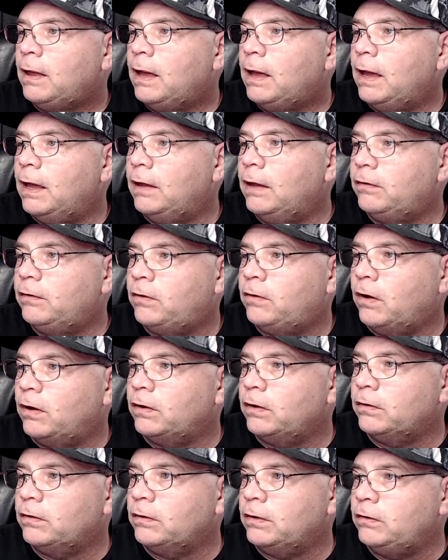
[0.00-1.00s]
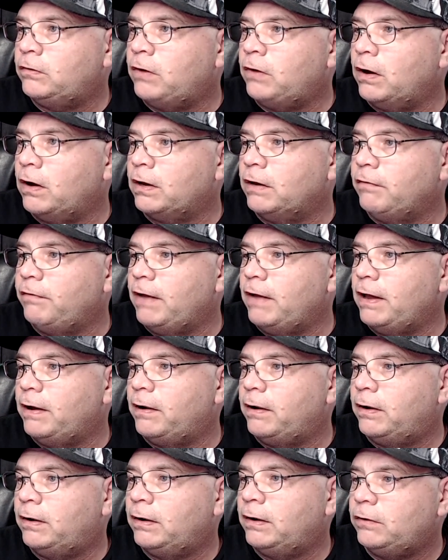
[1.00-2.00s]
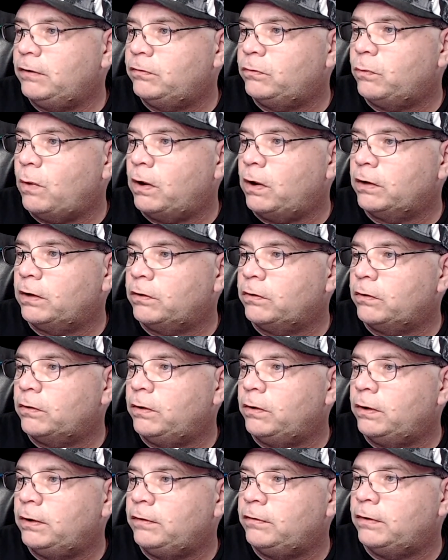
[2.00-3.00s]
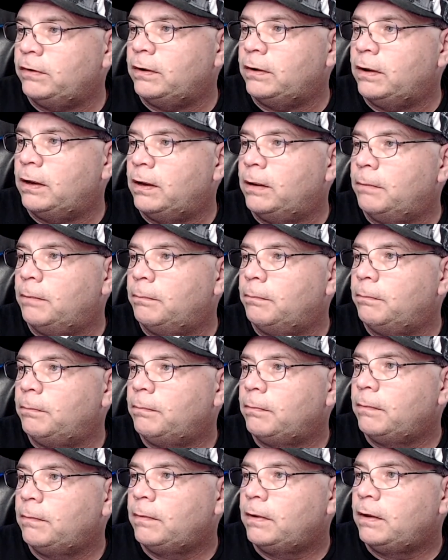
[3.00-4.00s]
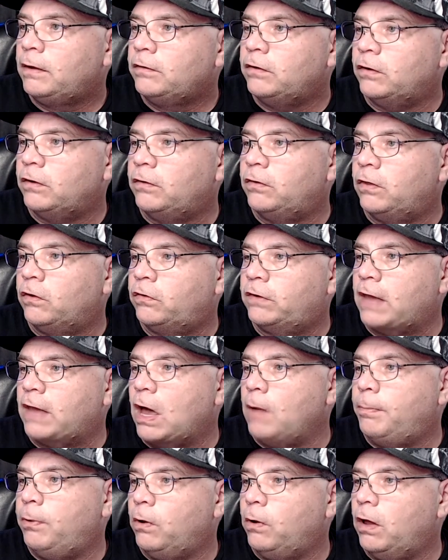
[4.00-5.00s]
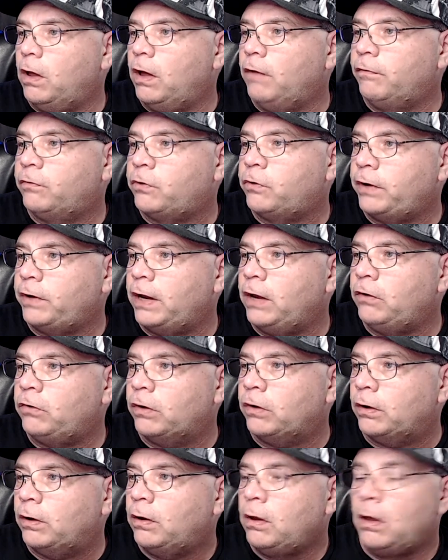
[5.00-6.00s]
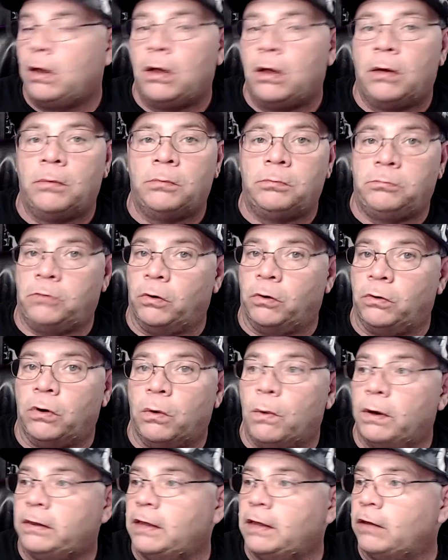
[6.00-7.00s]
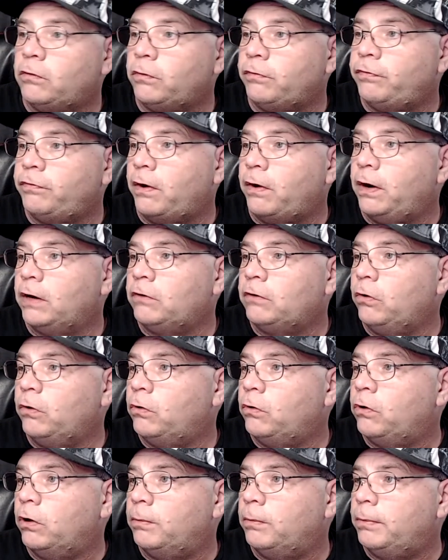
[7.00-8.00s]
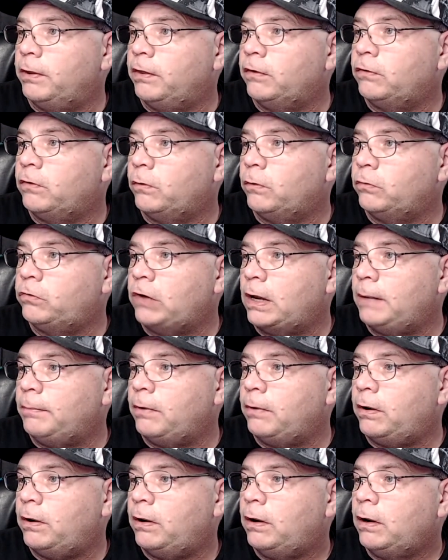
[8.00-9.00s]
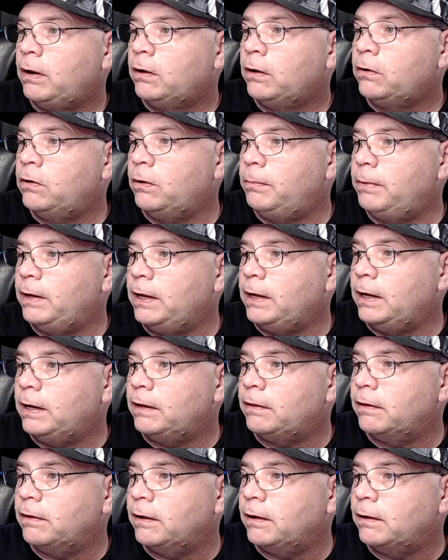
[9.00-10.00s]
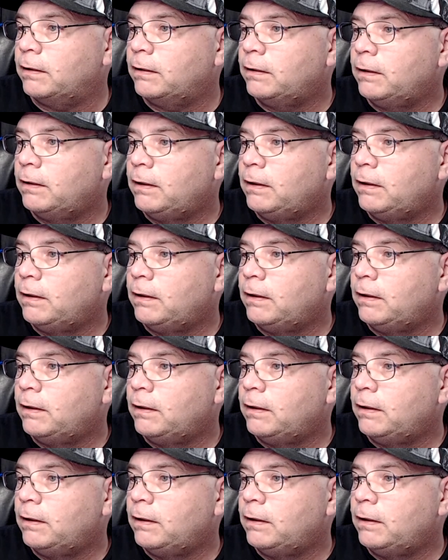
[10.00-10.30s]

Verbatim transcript: And it talk, he's talking to Vader. He's walking, or he's in, um, is the scalpel of creation. Don't know what that's referring to. Could be this whole chamber. Could be anything.